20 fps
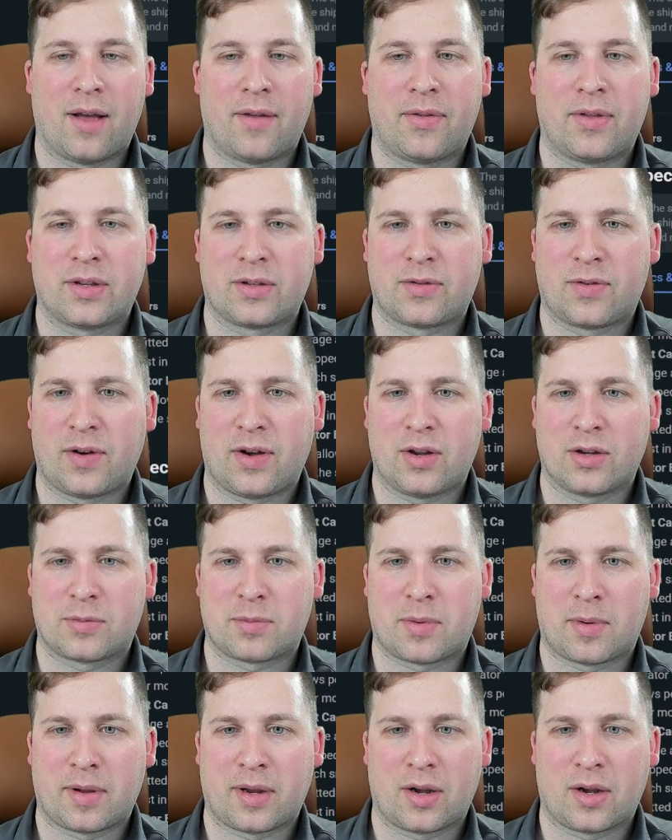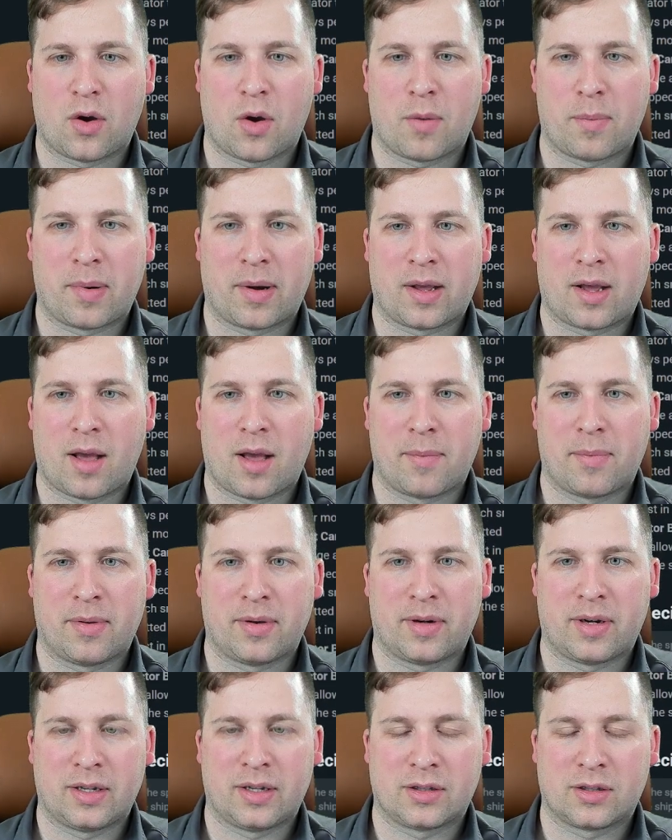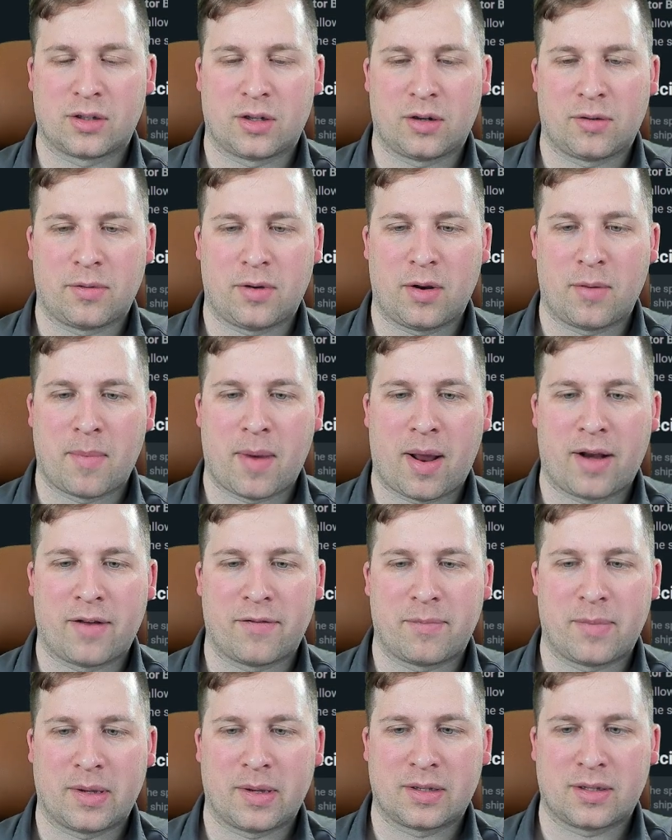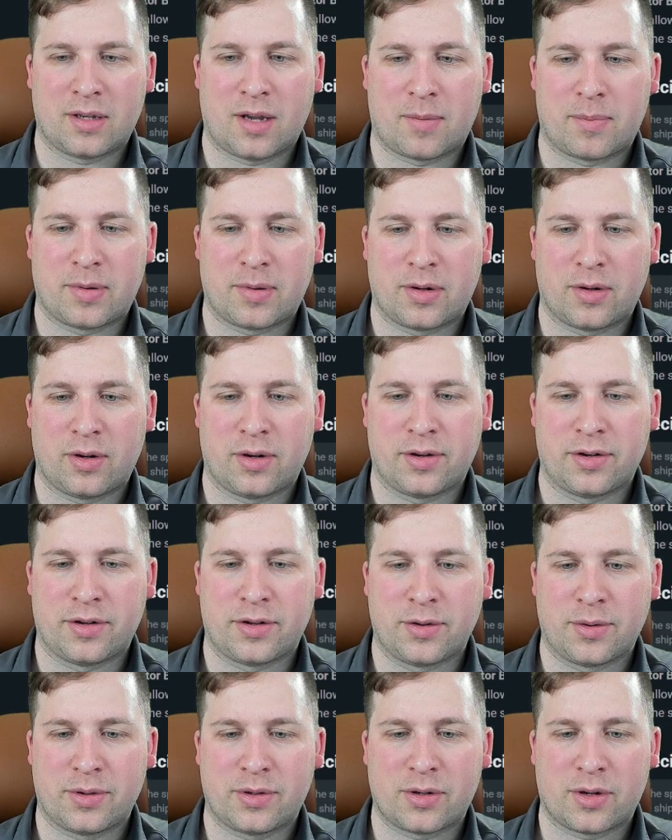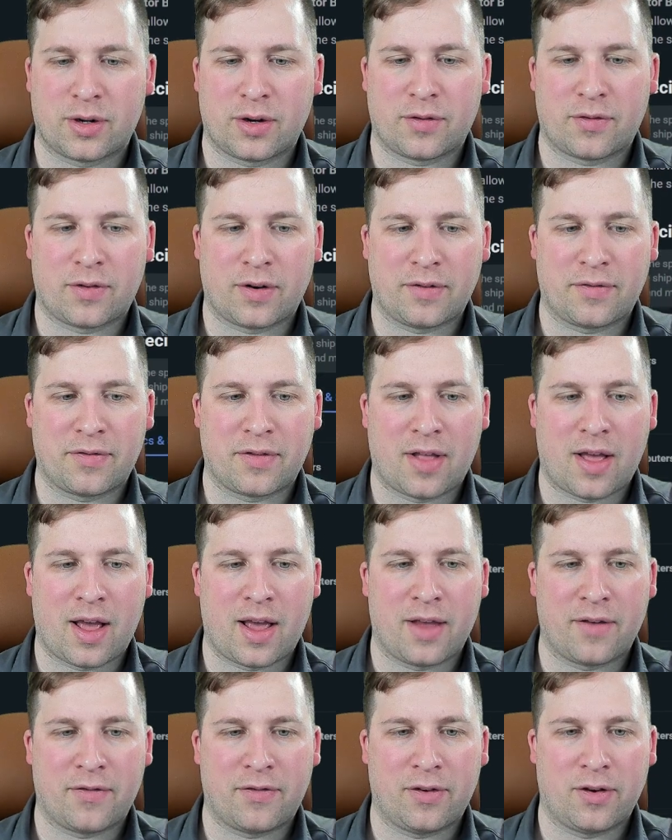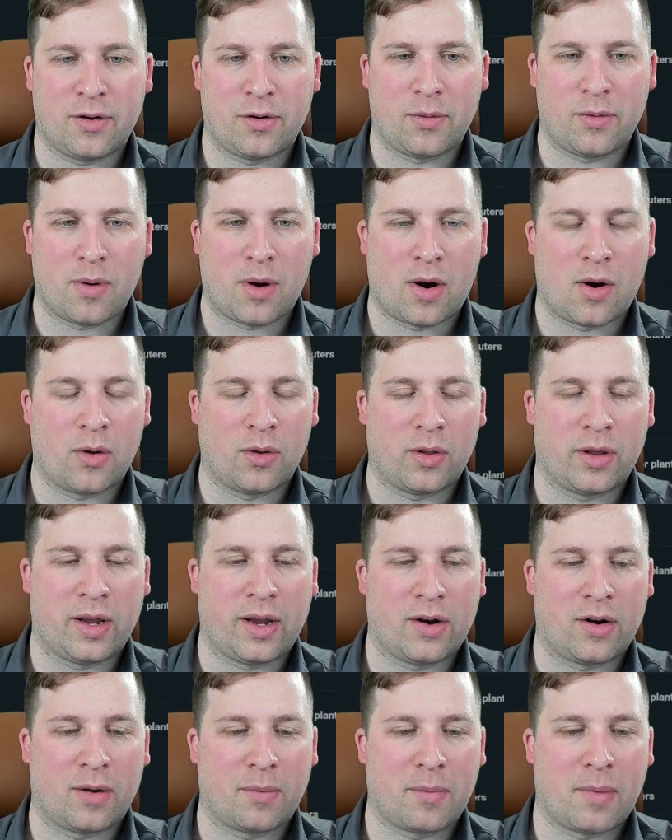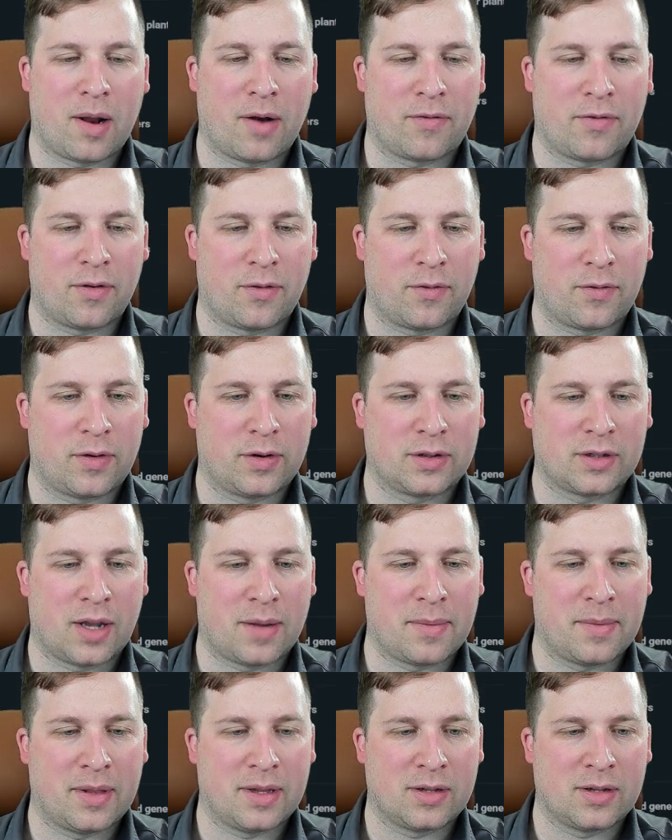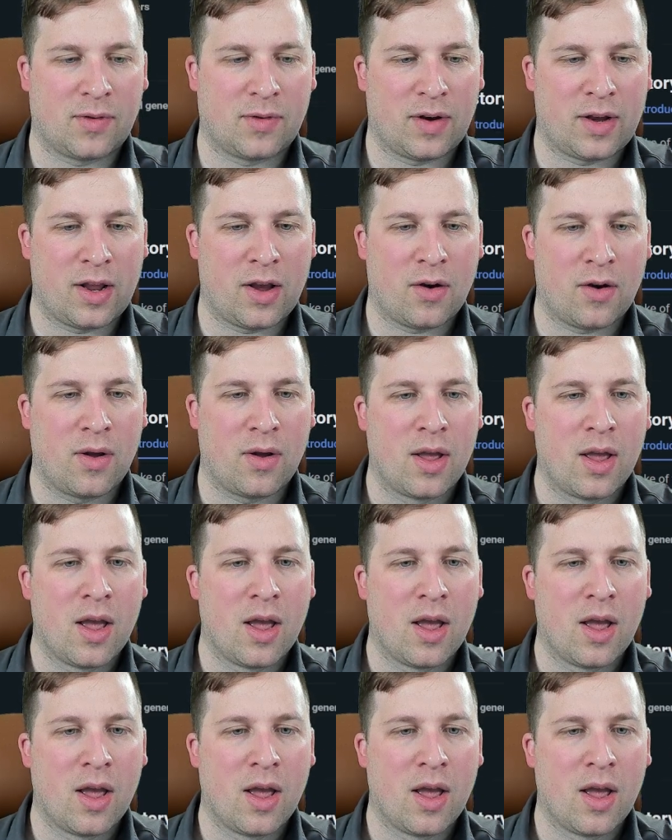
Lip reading: This video is probably going to go up in a couple of days, so you might have missed the opportunity to do it during free fly if you are only hearing about it for the first time in this video.